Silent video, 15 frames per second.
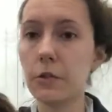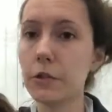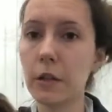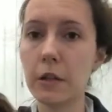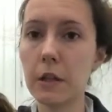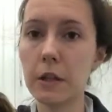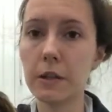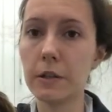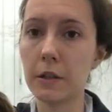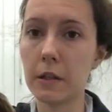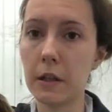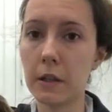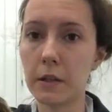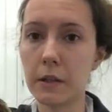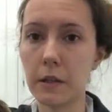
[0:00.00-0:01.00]
You don't need to do
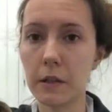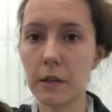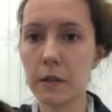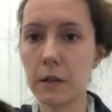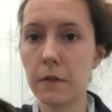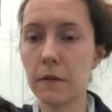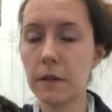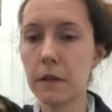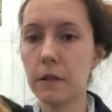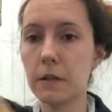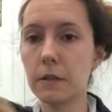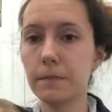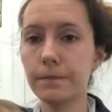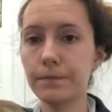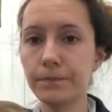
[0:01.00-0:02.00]
the inside surfaces.